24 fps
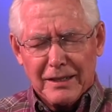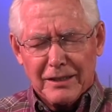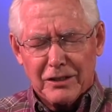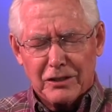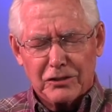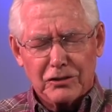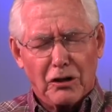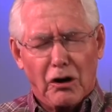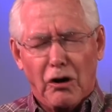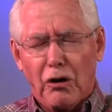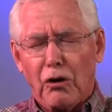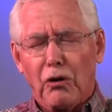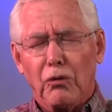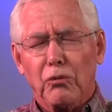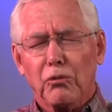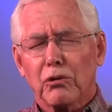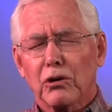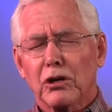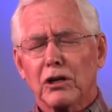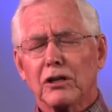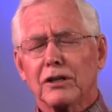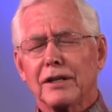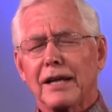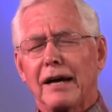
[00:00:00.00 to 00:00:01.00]
There's a whole
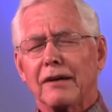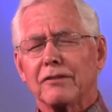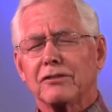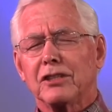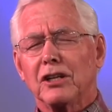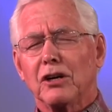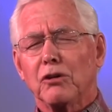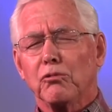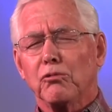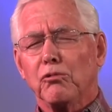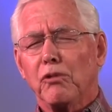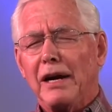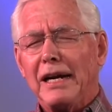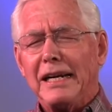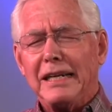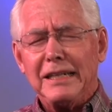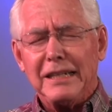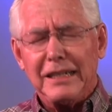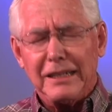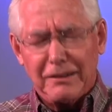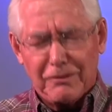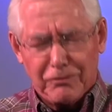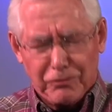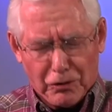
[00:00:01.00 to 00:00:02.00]
world out there
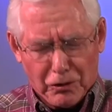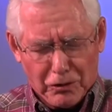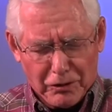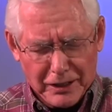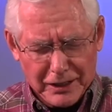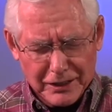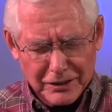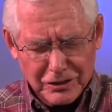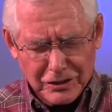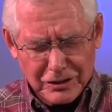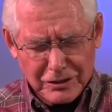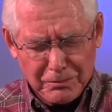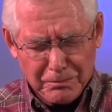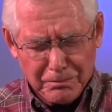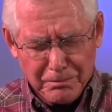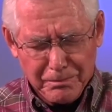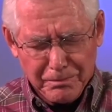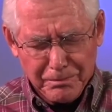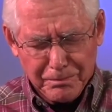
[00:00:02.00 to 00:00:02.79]
waiting for us,